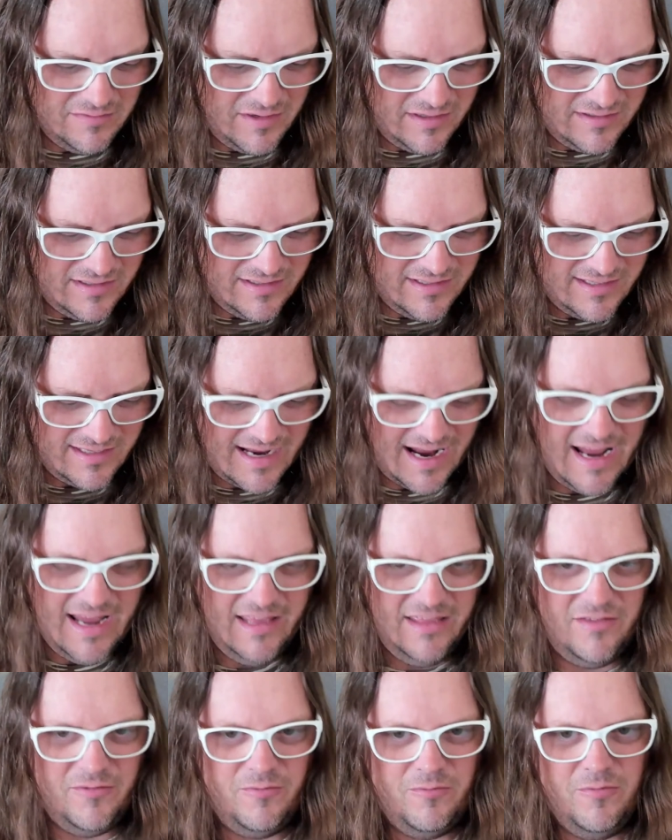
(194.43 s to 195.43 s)
stay
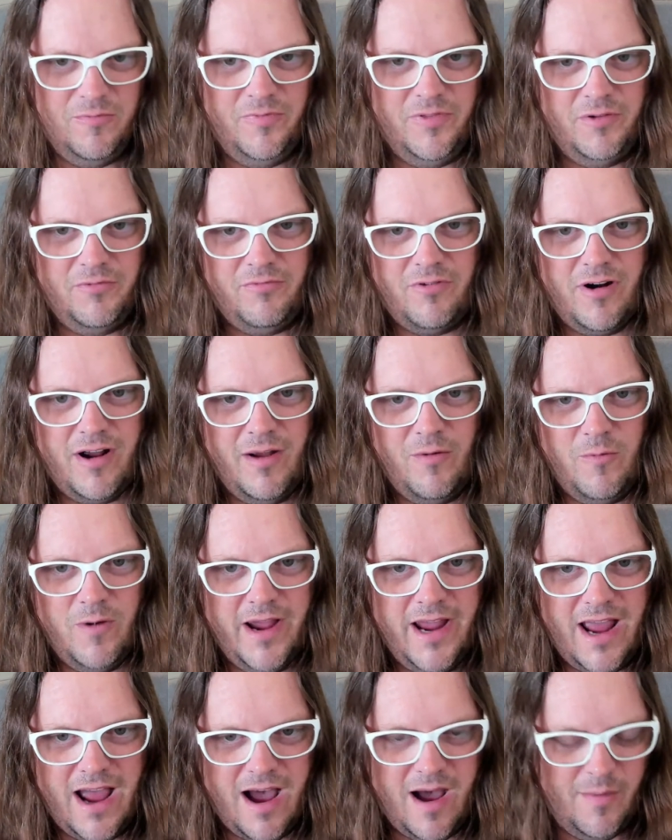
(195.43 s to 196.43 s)
the right
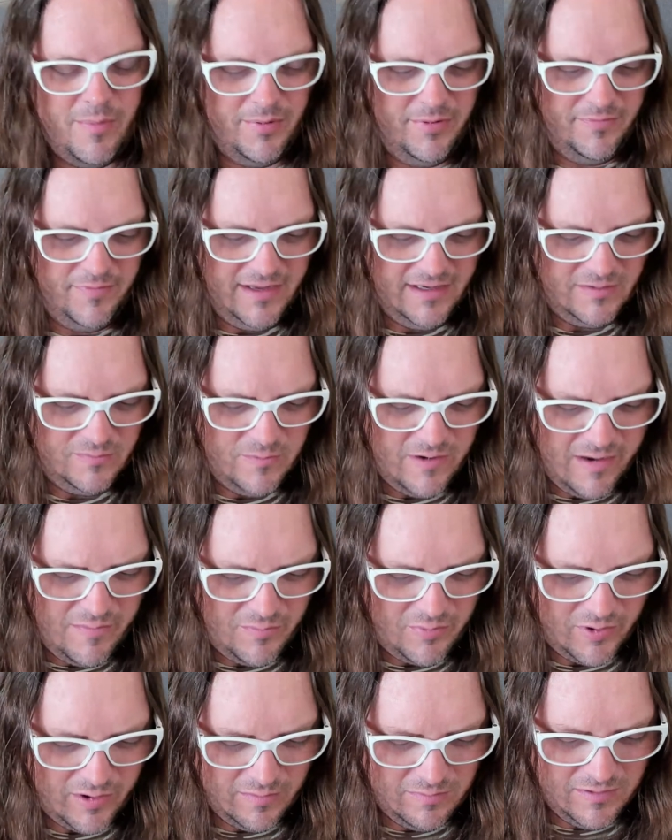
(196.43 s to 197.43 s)
way up. That's one
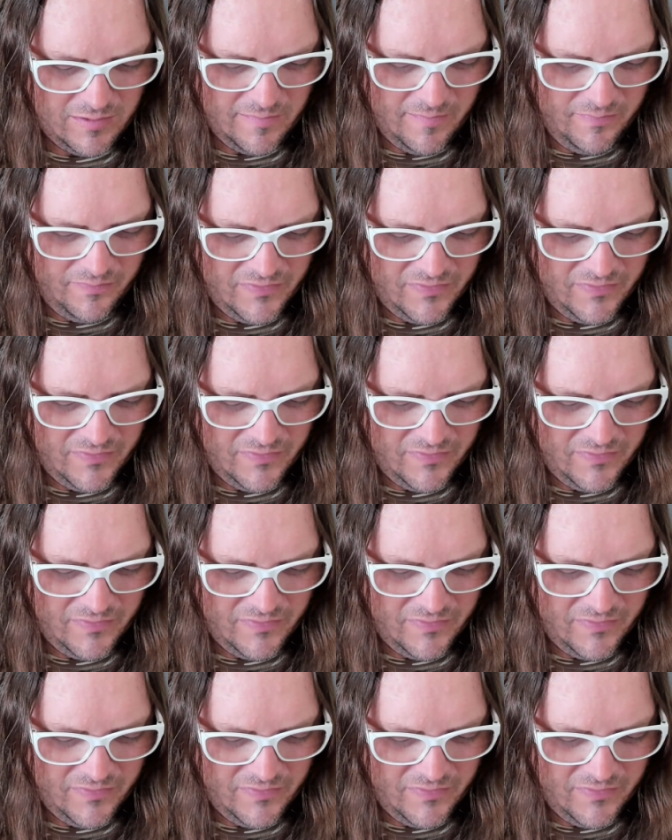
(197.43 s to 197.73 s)
problem.